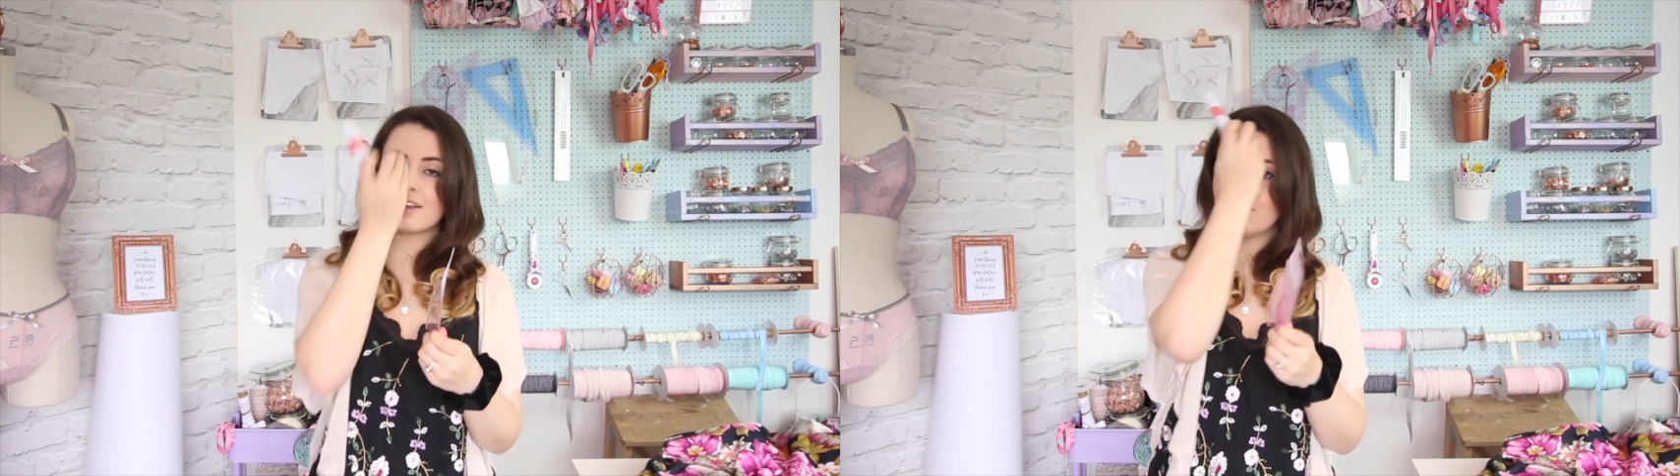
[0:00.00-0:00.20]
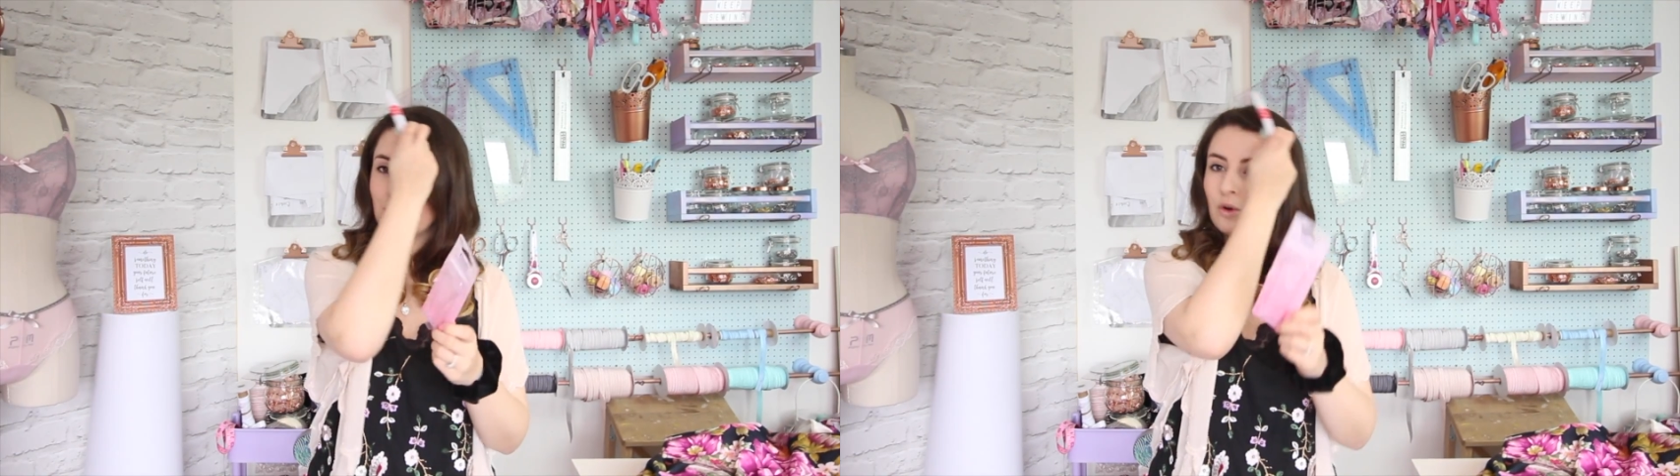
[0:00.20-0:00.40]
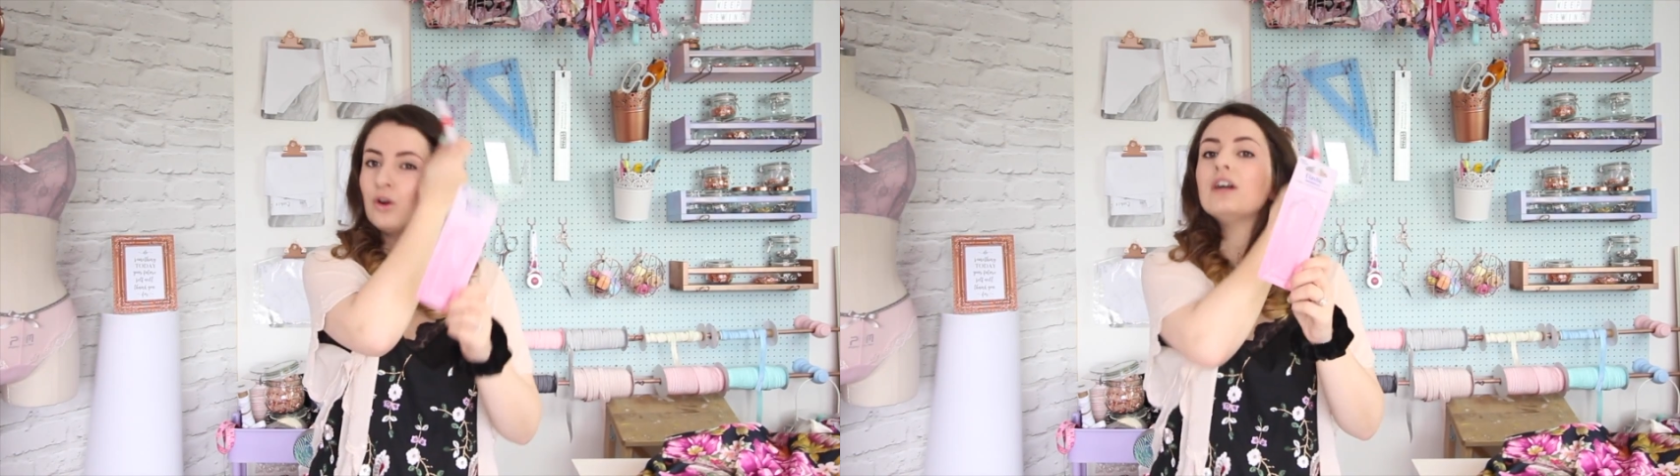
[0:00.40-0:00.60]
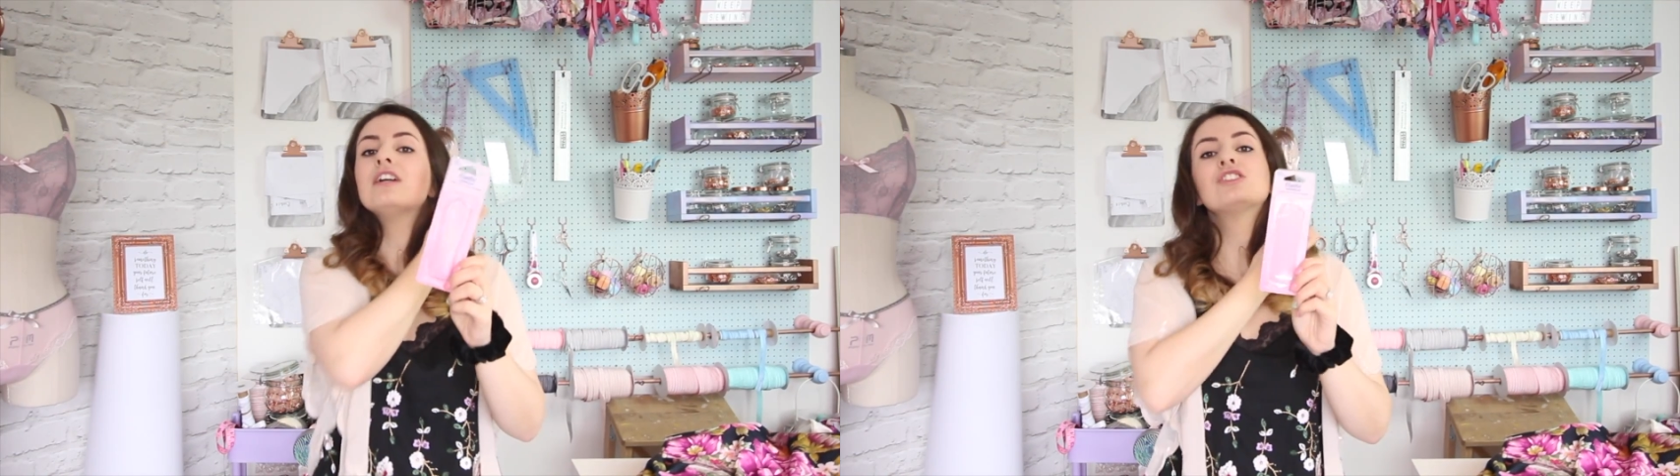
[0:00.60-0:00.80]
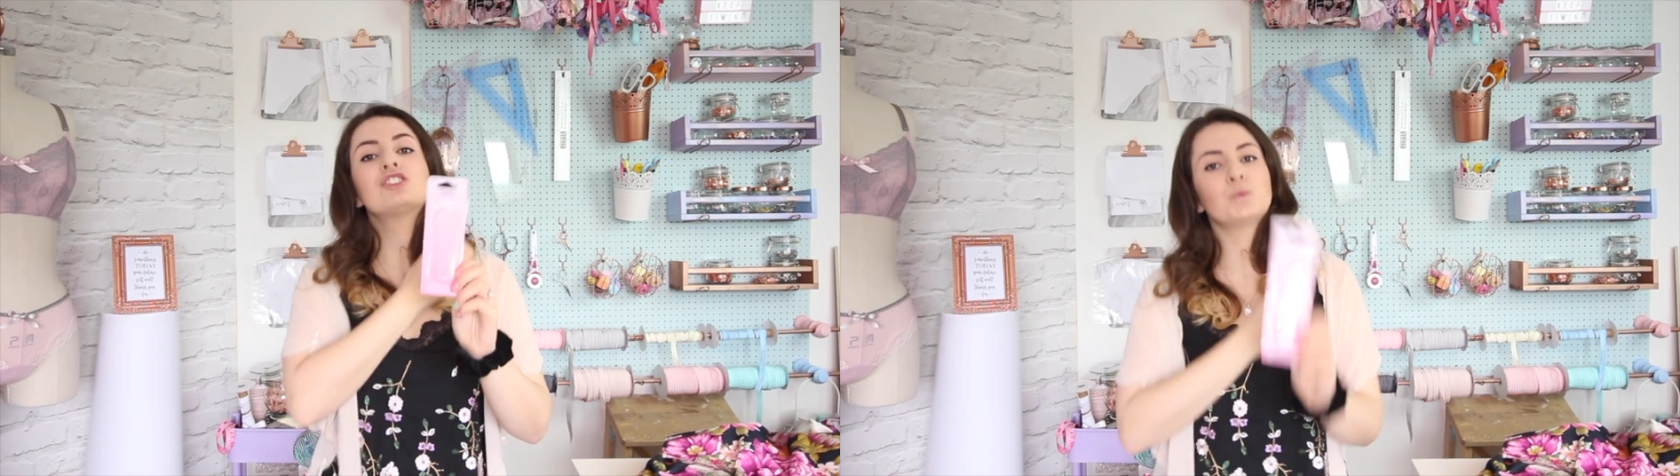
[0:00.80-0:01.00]
for
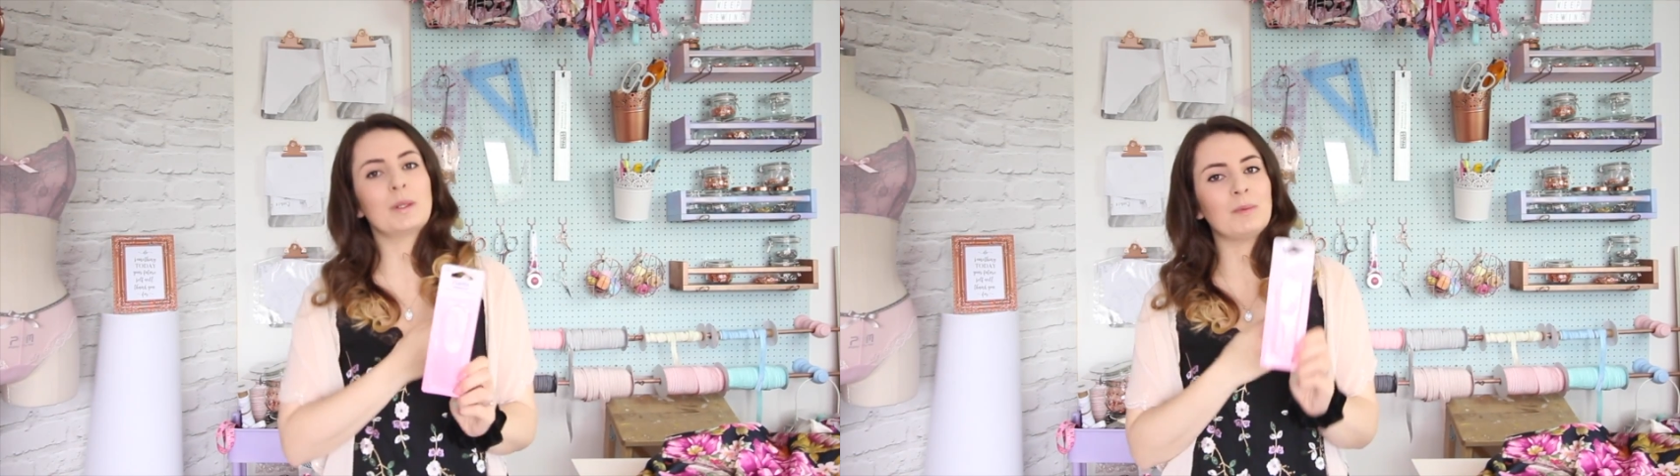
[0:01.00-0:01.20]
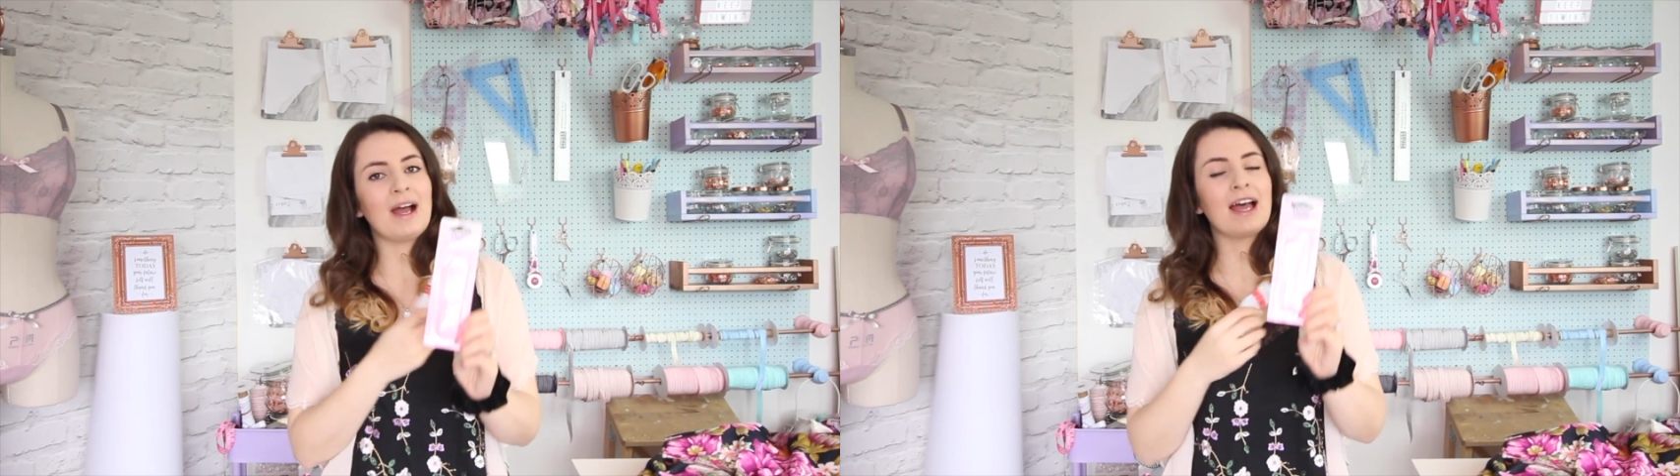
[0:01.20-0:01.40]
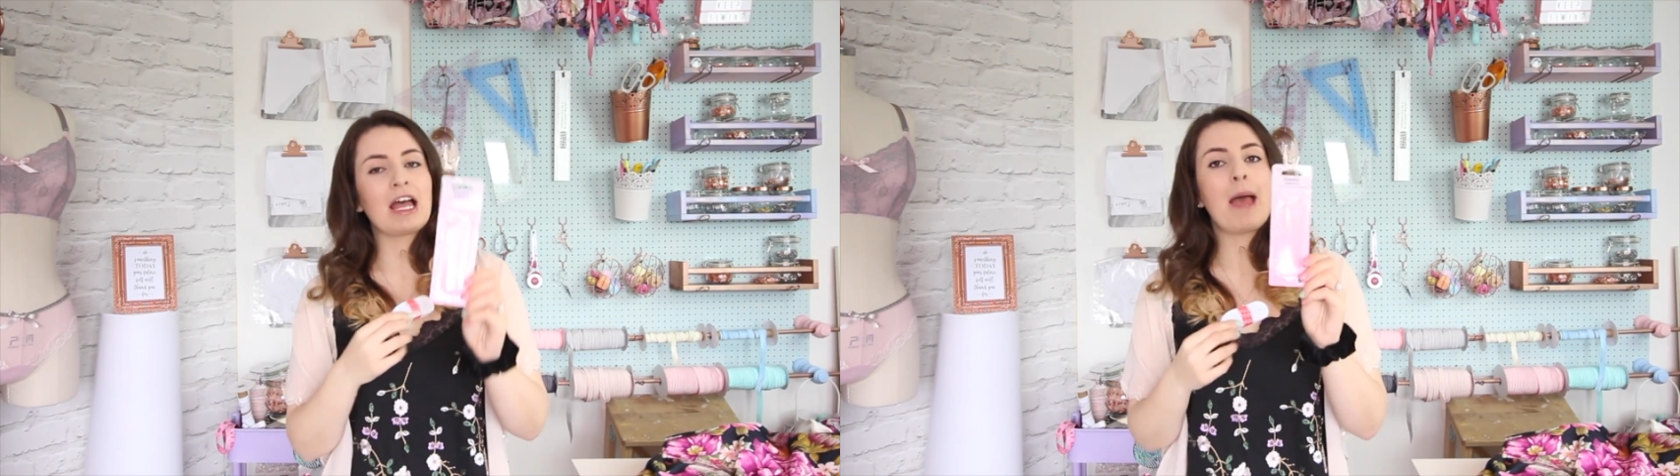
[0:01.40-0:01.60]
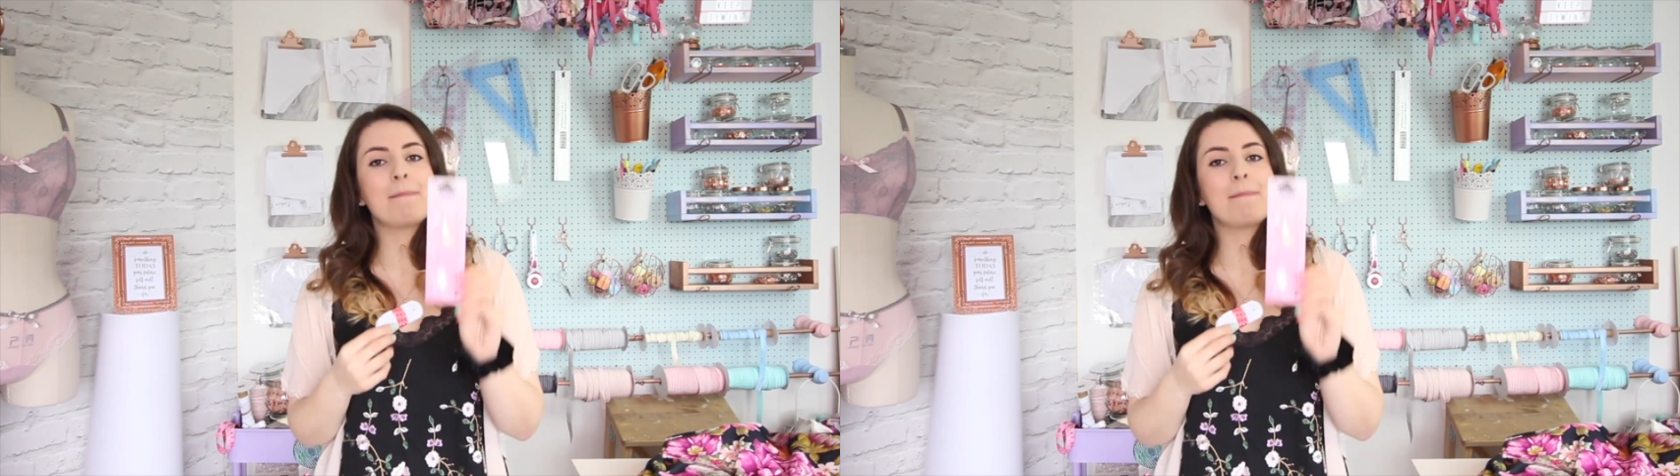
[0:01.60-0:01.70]
swimwear.